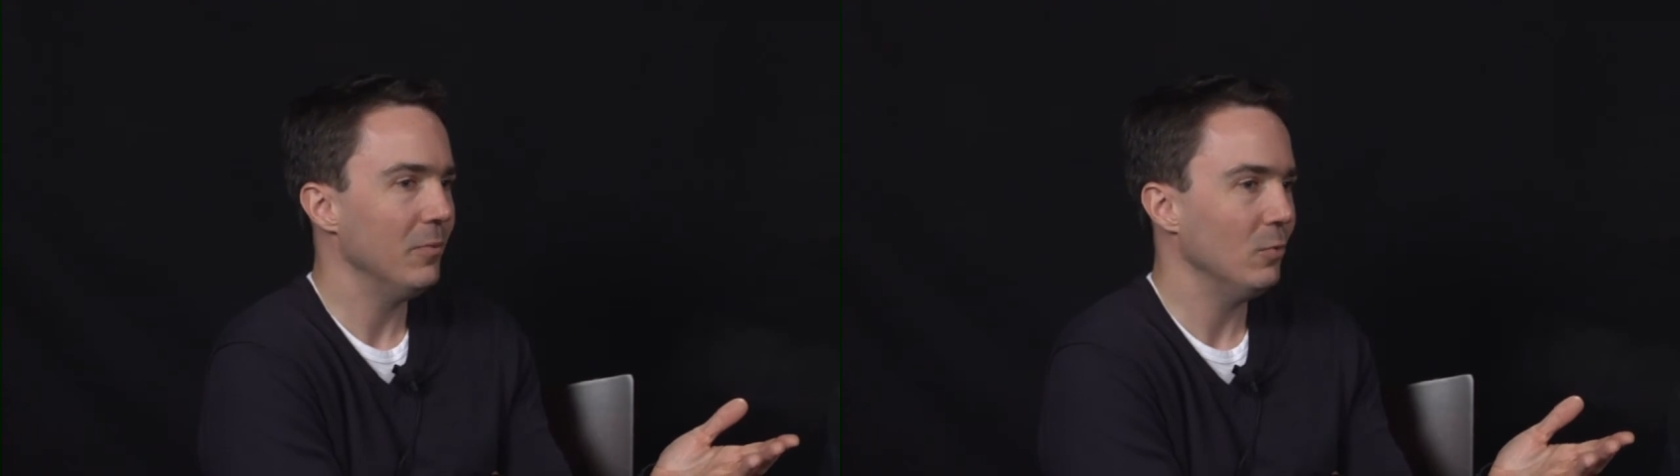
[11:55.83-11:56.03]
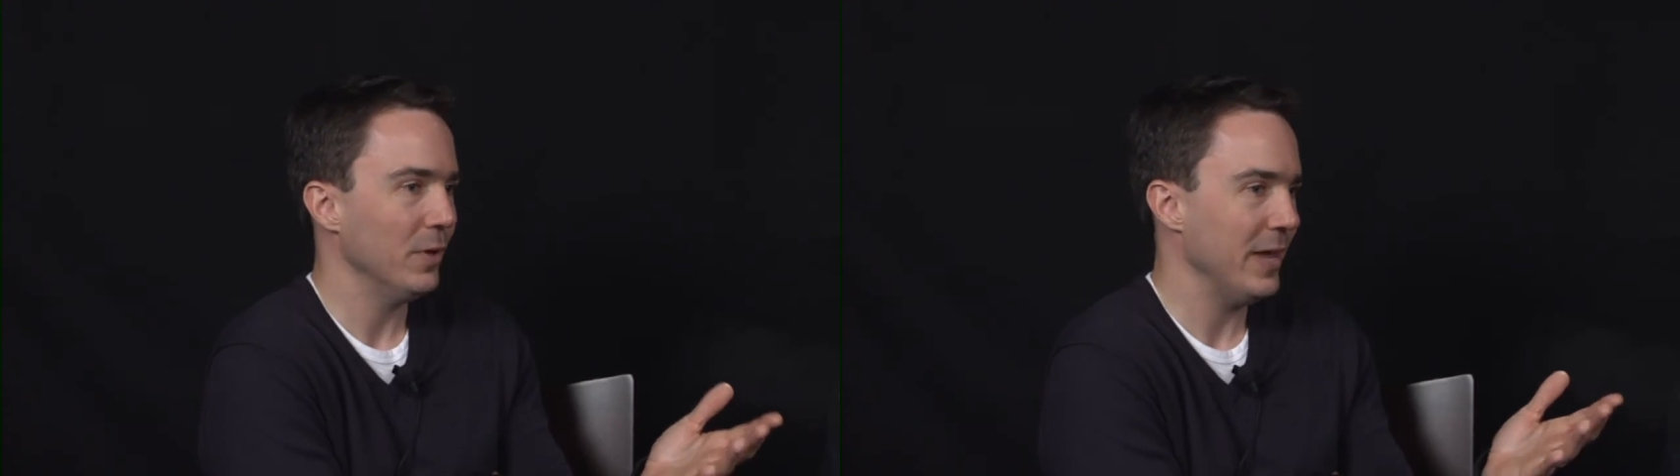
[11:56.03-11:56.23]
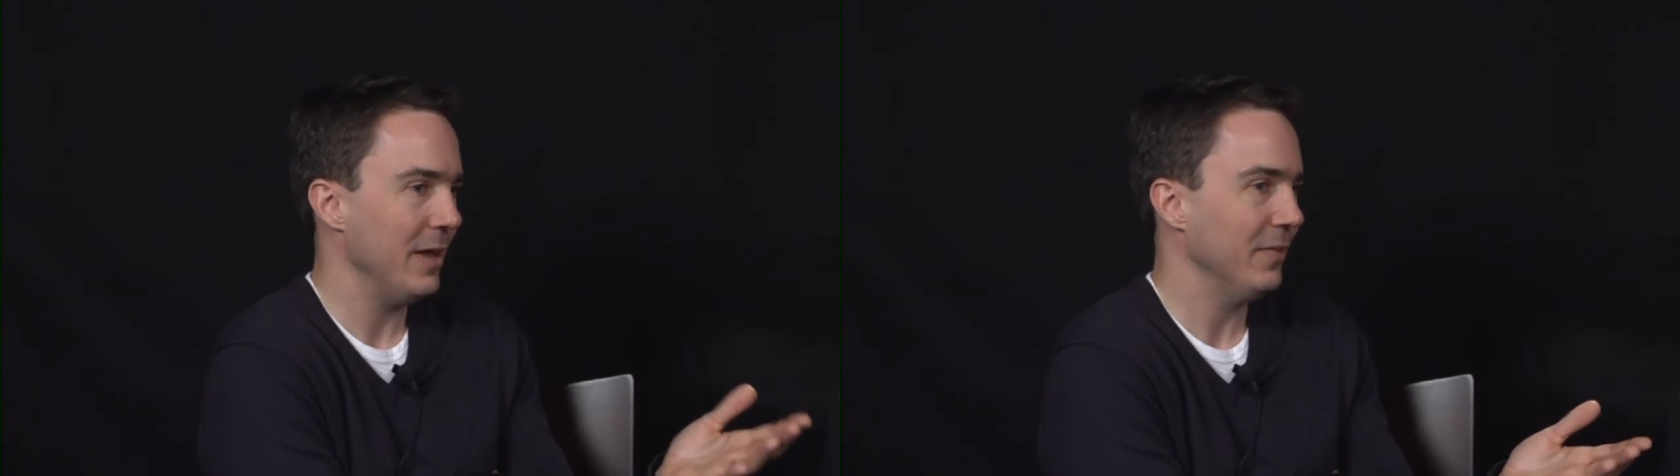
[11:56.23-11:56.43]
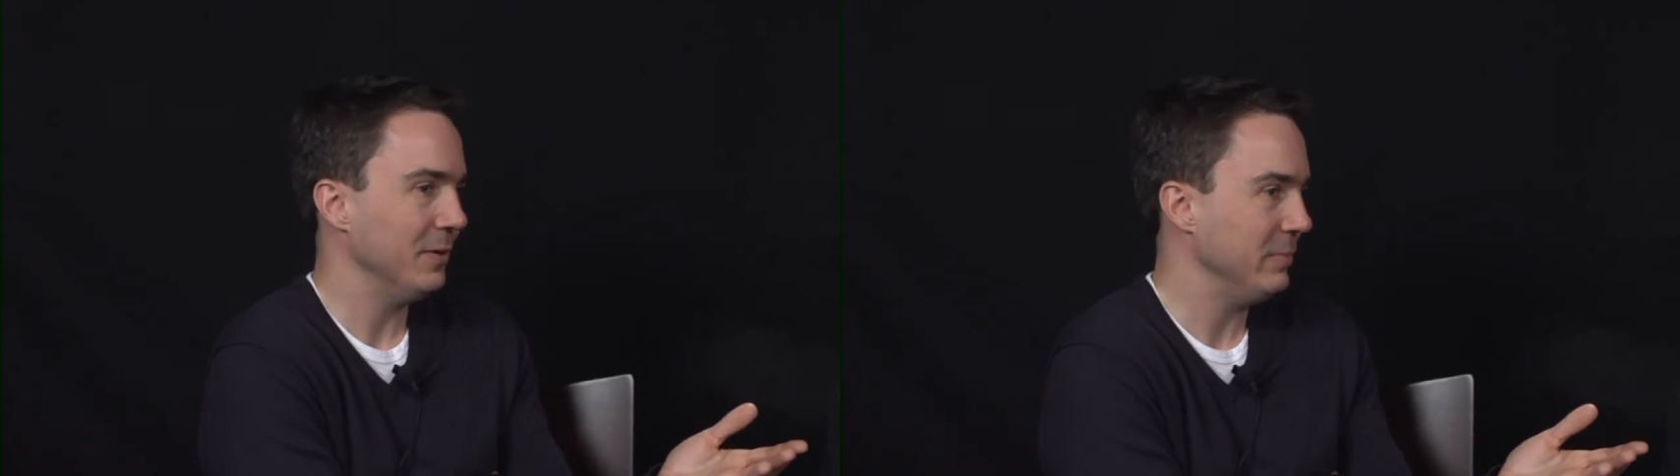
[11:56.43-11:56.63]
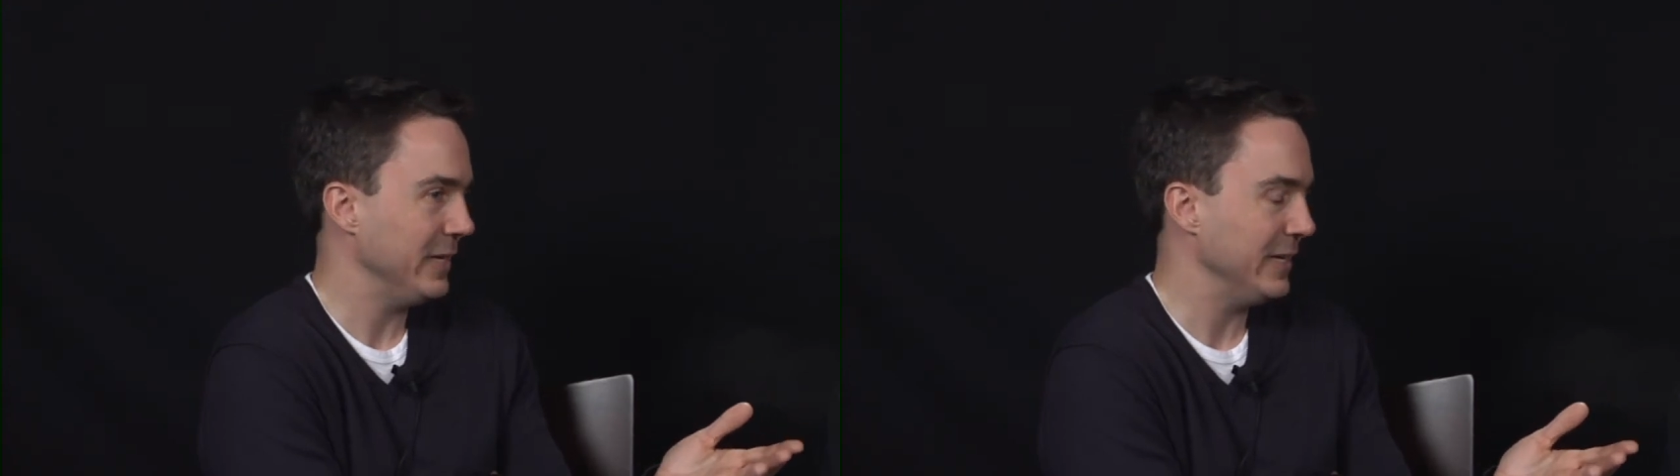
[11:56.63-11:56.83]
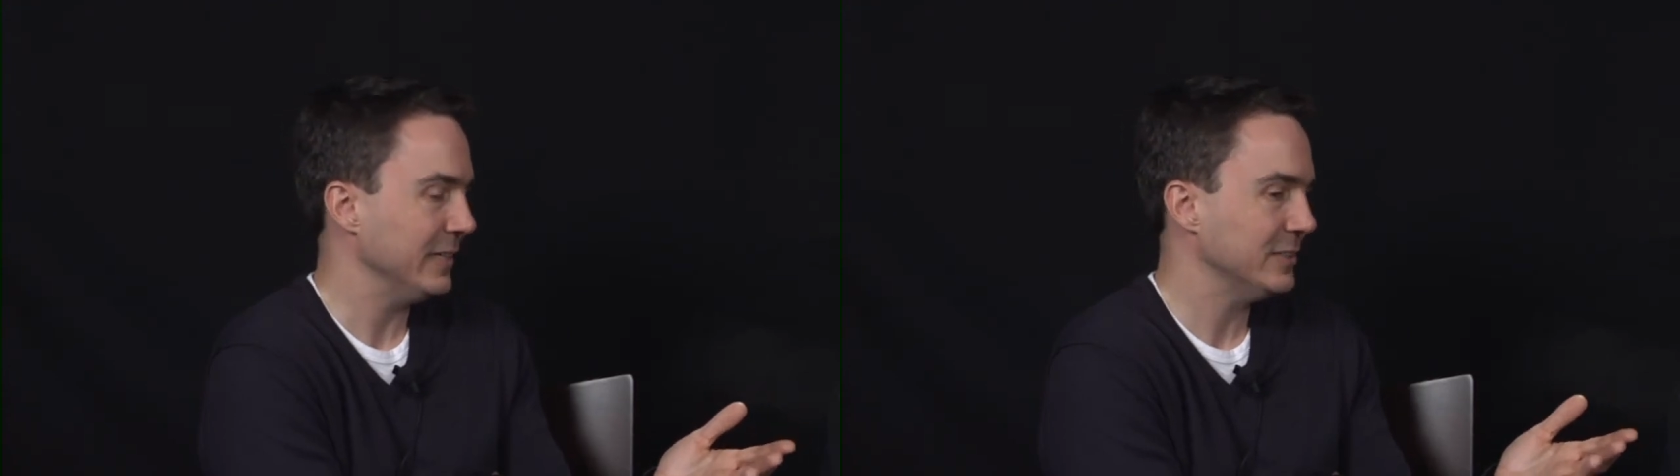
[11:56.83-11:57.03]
without there being